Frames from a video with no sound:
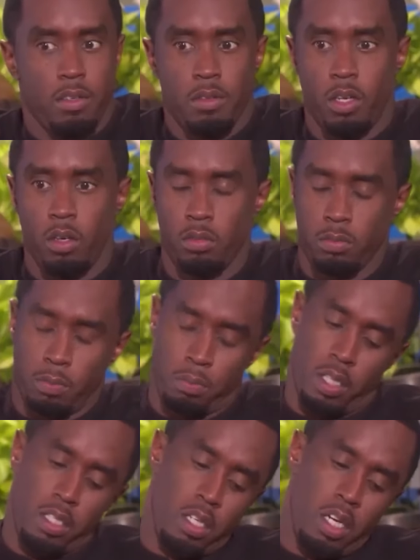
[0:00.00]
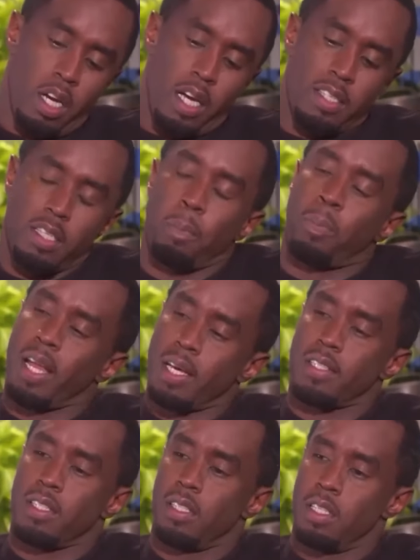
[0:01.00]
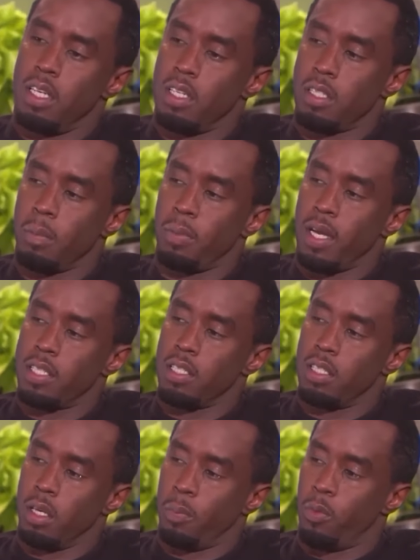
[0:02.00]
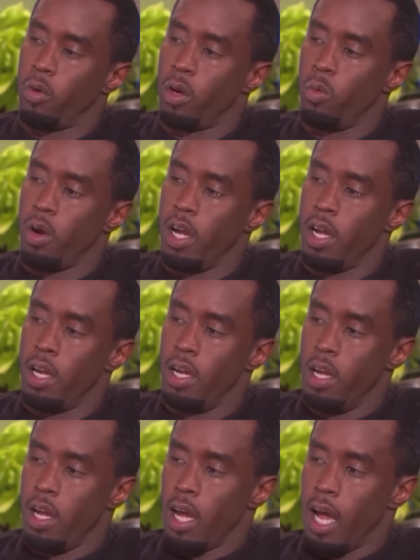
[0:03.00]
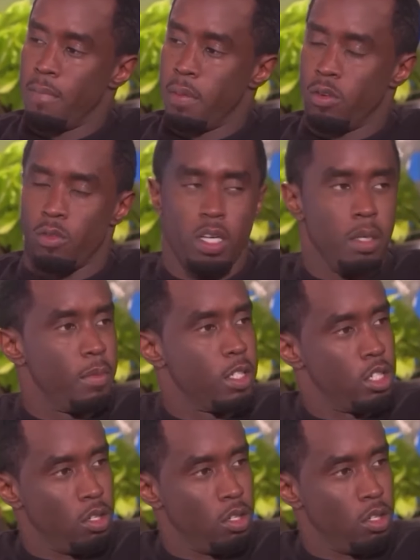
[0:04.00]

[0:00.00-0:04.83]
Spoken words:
to keep things under wraps. After one brutal incident, Cassie said assistants were sent to her